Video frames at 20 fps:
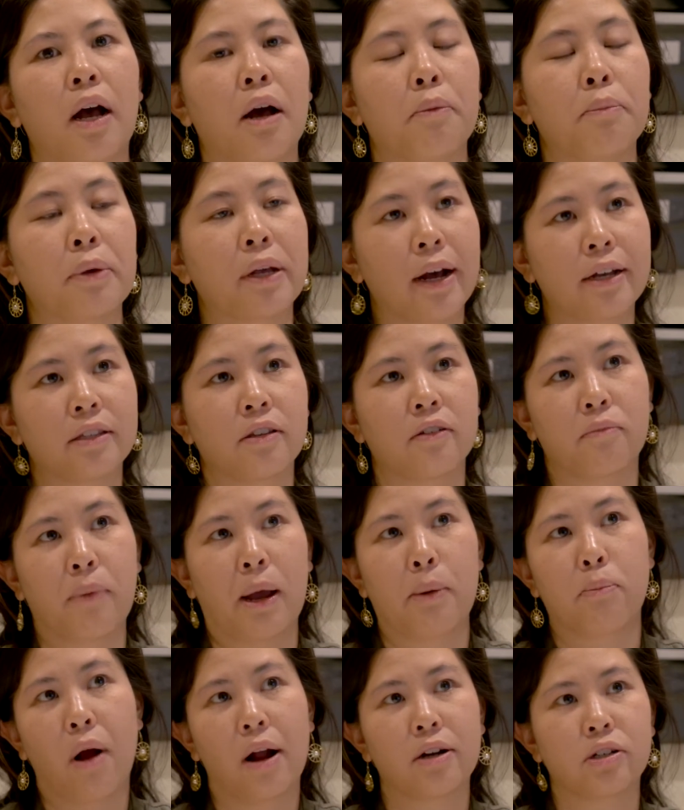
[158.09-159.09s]
because of
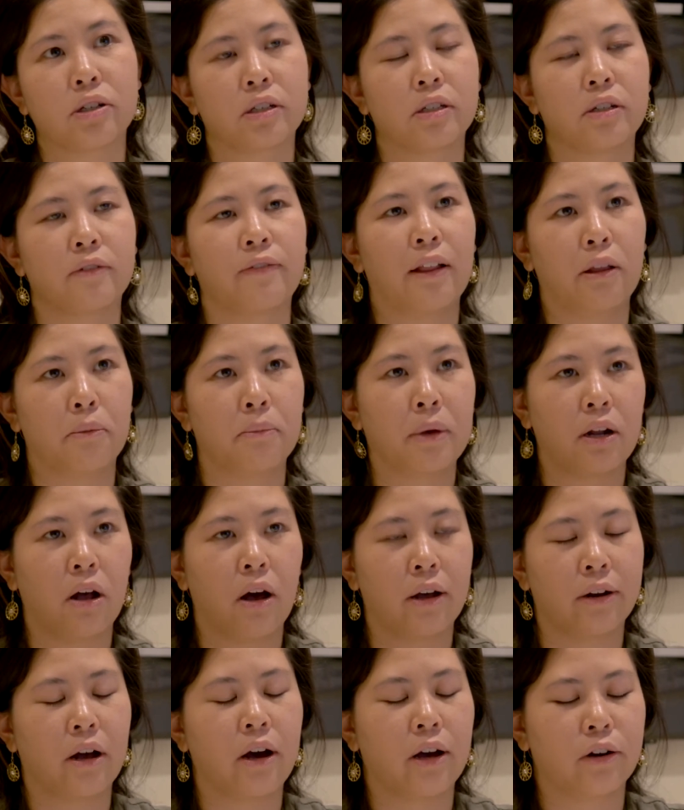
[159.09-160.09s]
my project development
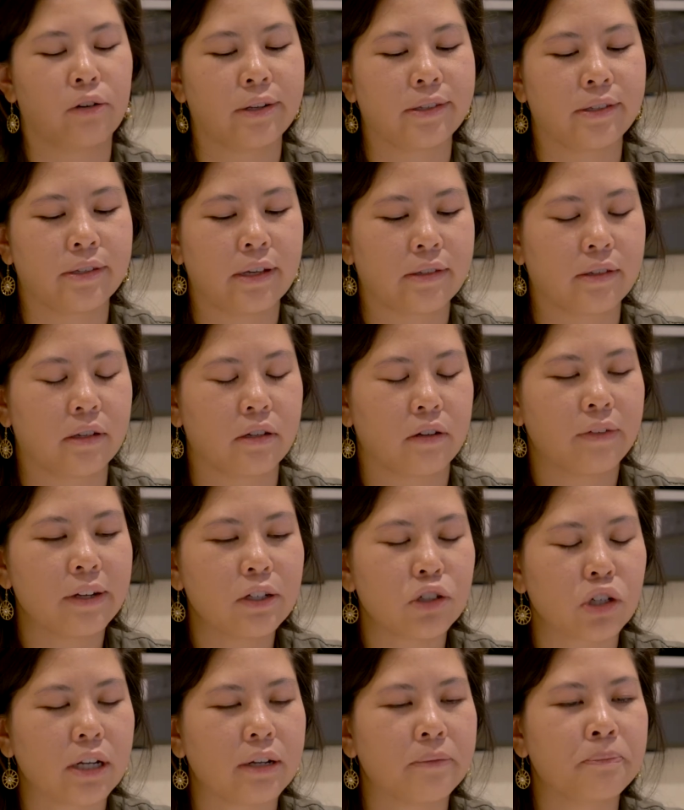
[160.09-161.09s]
on 106th
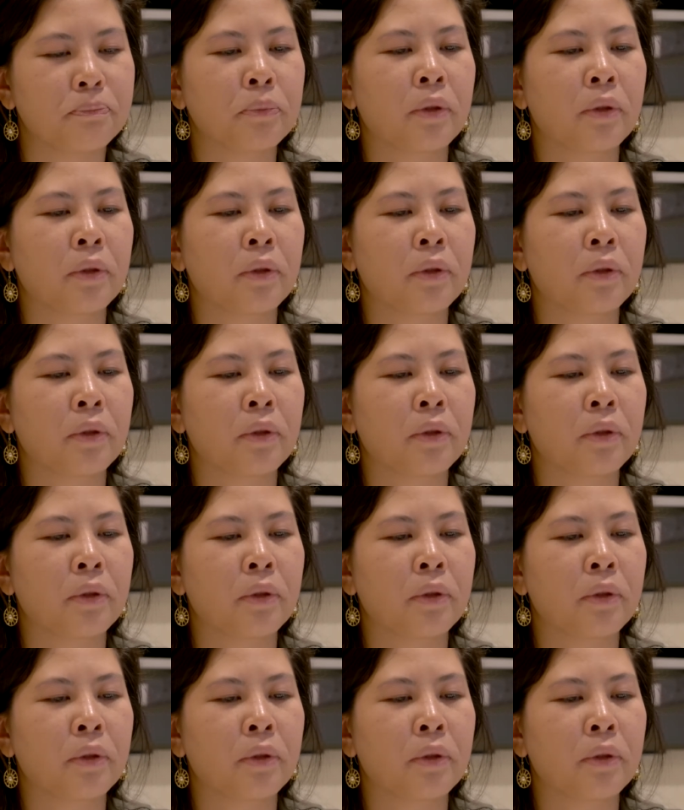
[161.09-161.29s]
Division.